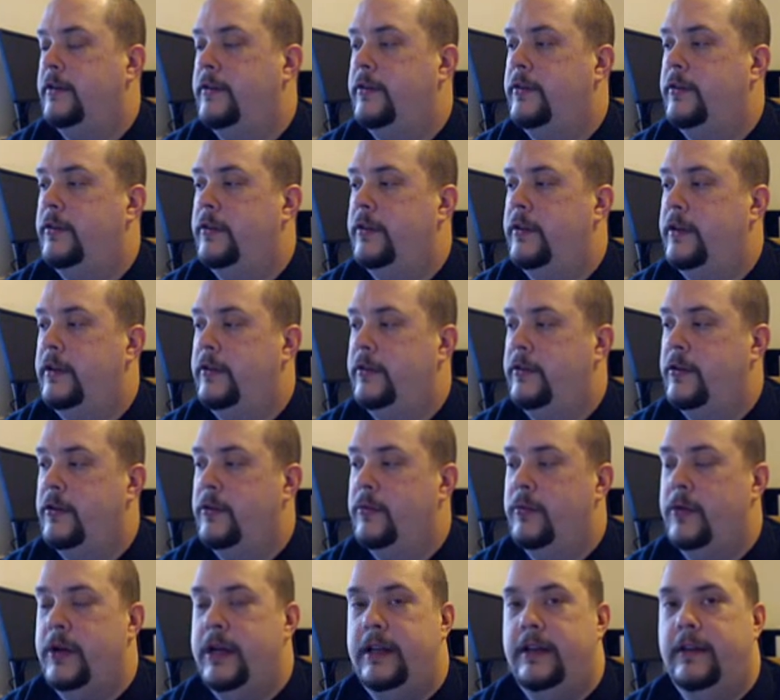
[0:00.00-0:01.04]
It's
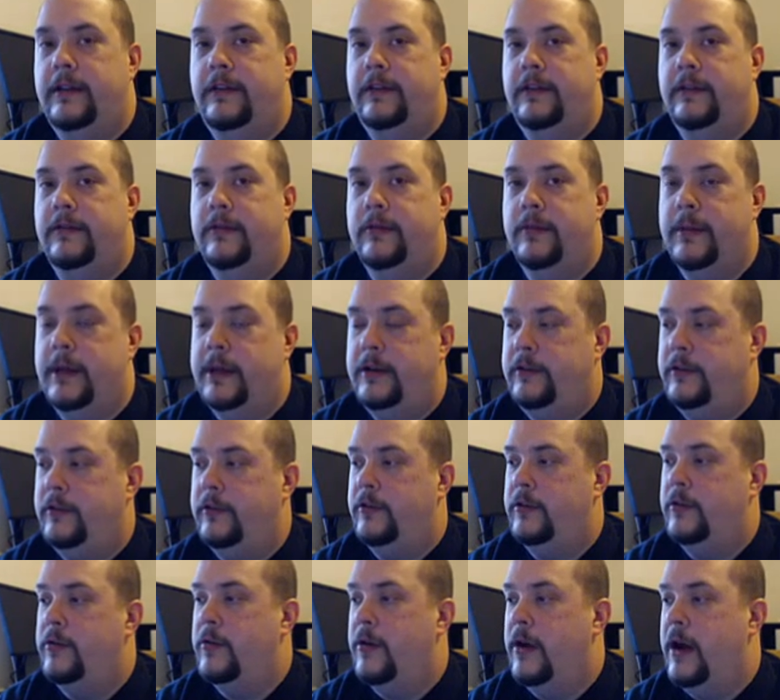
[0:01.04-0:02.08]
going to read this
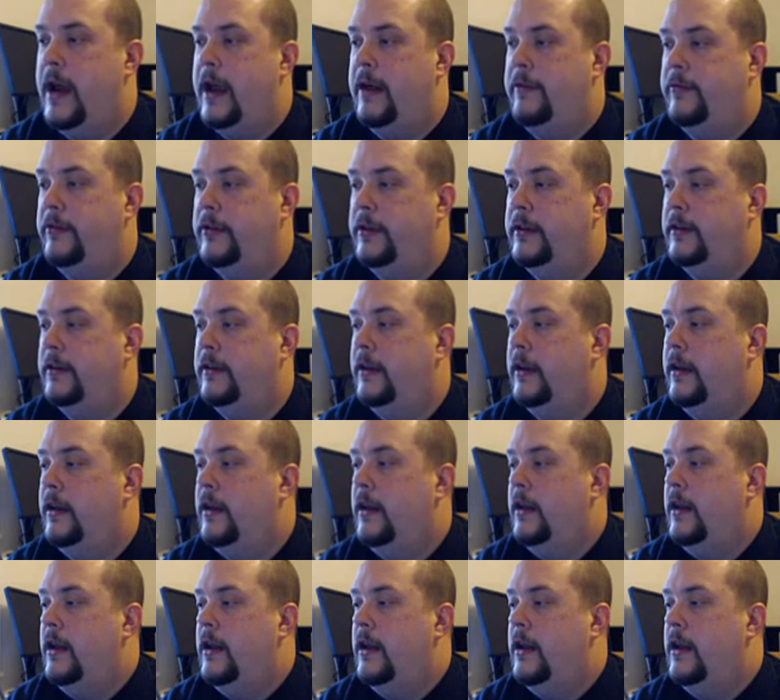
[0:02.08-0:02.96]
information to graph it.